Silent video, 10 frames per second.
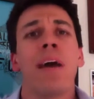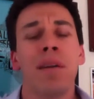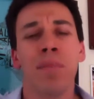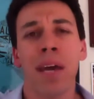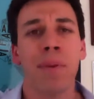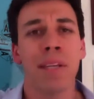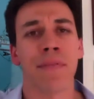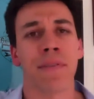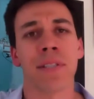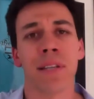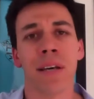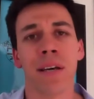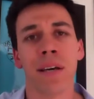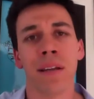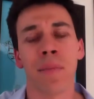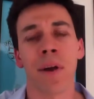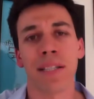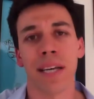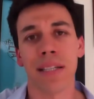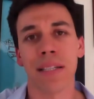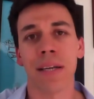and then make a big difference in the process.